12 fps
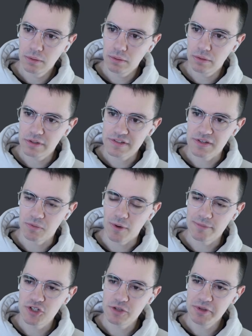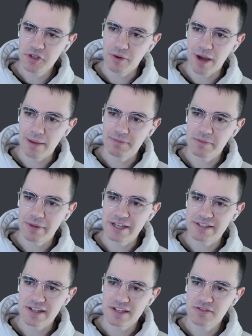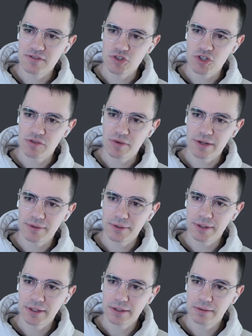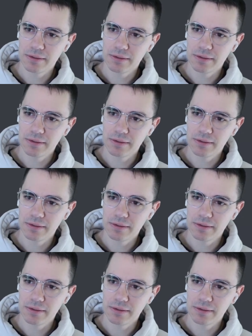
Let's see, web GPU optimized SVG rendering.